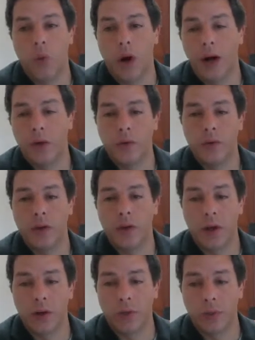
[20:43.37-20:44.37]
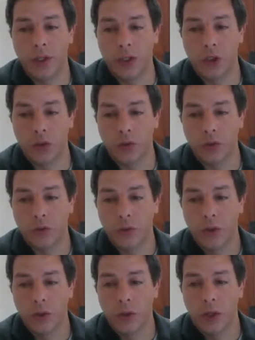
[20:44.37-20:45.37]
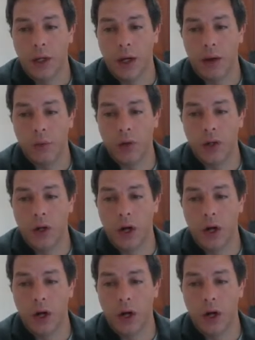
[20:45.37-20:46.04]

so in one of the yellow regions.